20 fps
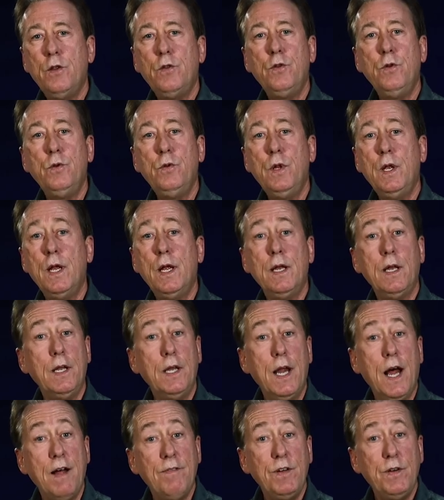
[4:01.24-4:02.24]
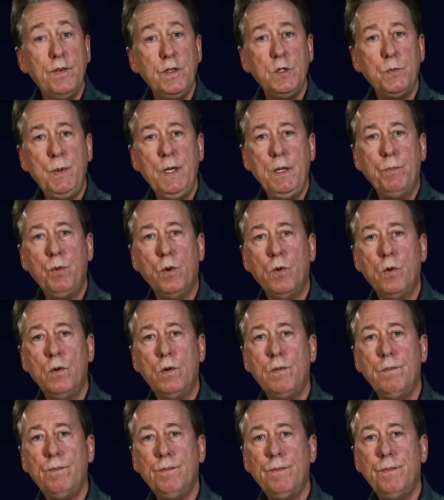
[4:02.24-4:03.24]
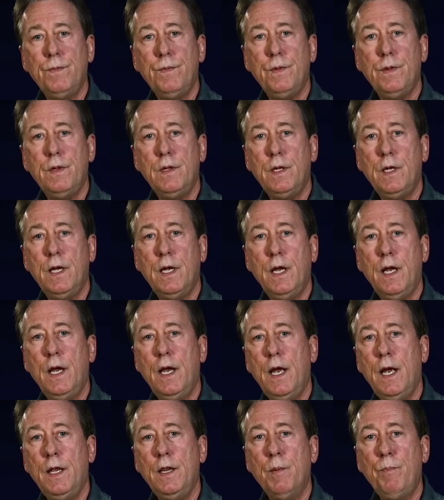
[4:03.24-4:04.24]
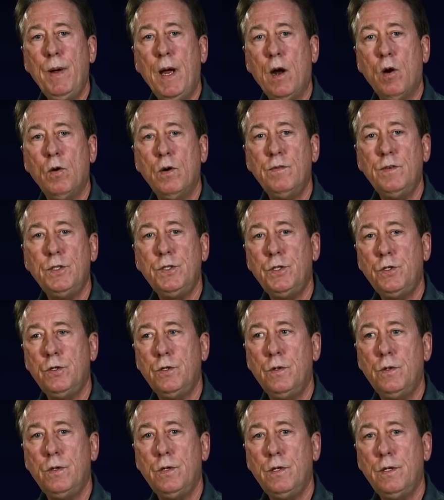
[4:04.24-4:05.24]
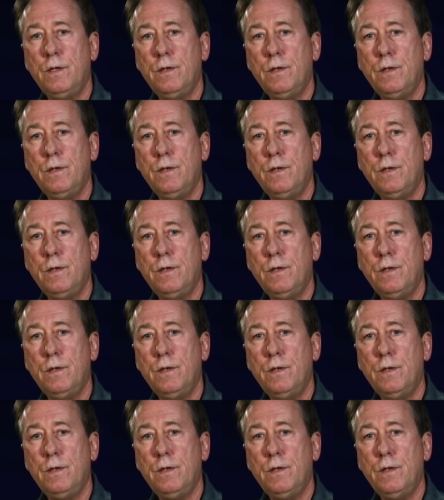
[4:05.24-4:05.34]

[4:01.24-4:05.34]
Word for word: through the love of His people and the power of His truth.